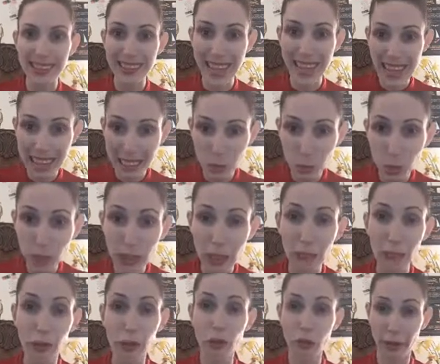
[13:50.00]
that's what
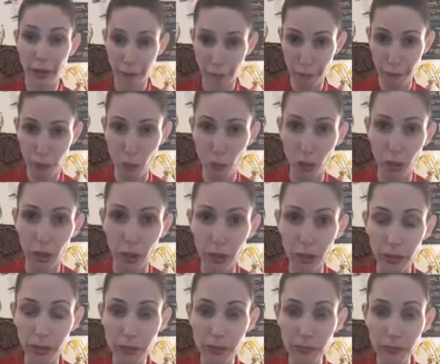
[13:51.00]
I'm looking for.
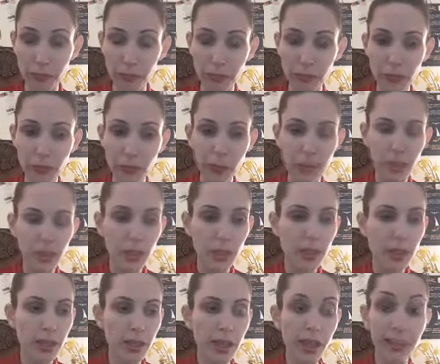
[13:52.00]

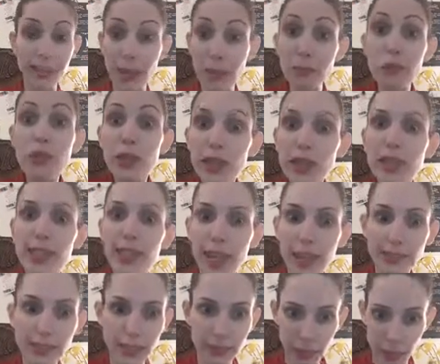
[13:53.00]
And I'm really
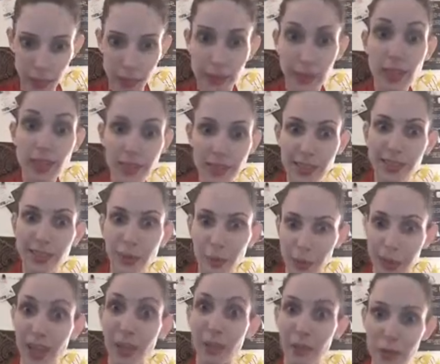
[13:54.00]
glad that yesterday
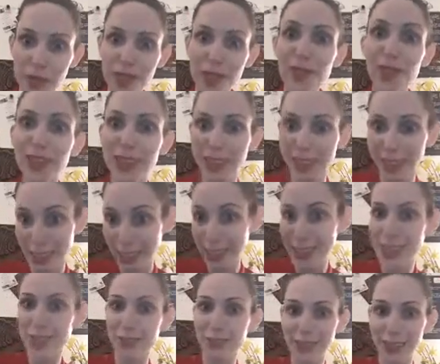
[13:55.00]
when I was looking,
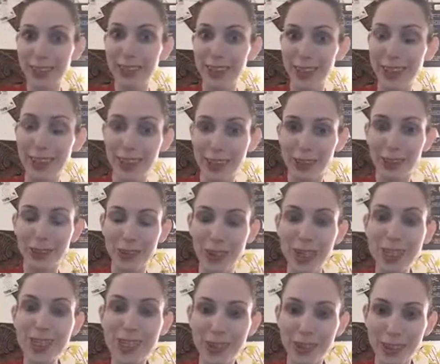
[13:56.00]
to
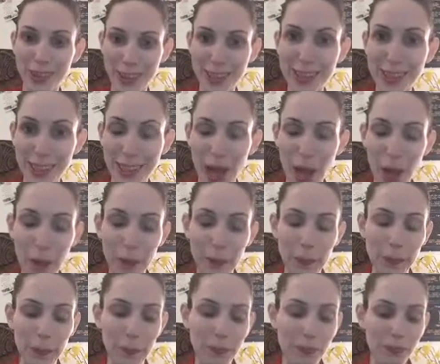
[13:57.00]
answer
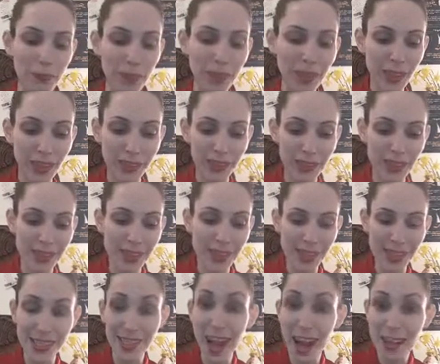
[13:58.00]
this
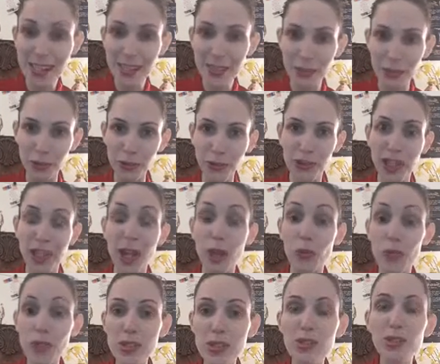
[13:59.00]
task for today, I
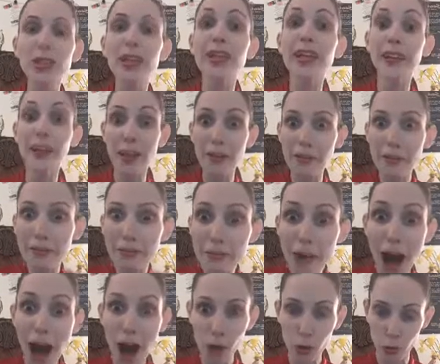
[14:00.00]
was looking and I
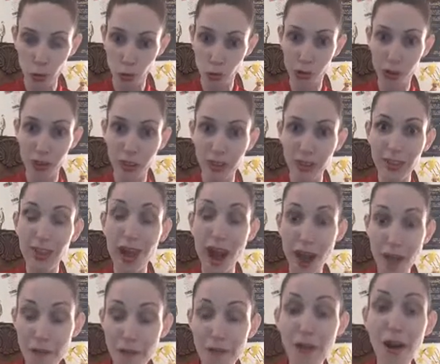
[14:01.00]
found
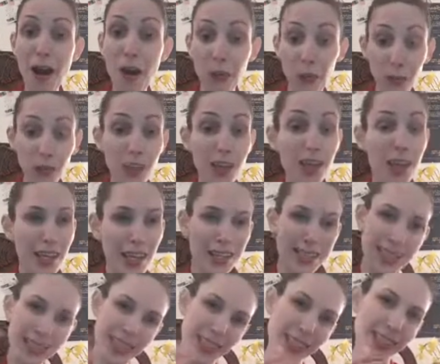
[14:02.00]

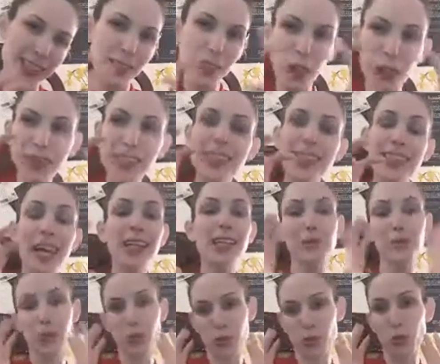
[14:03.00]
it's not
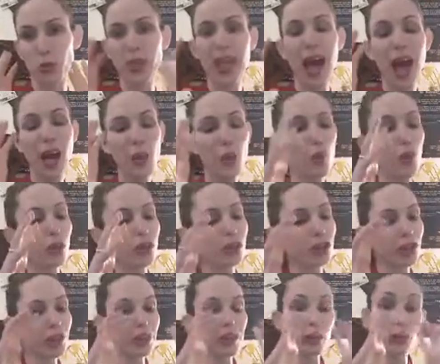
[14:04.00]
exactly, because when I
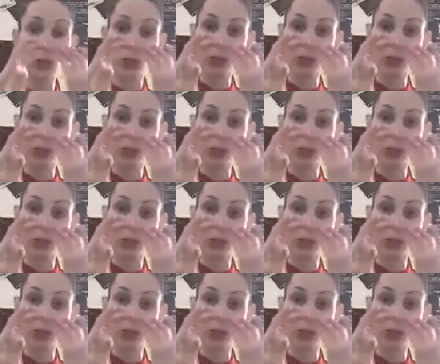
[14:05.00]
watched it, it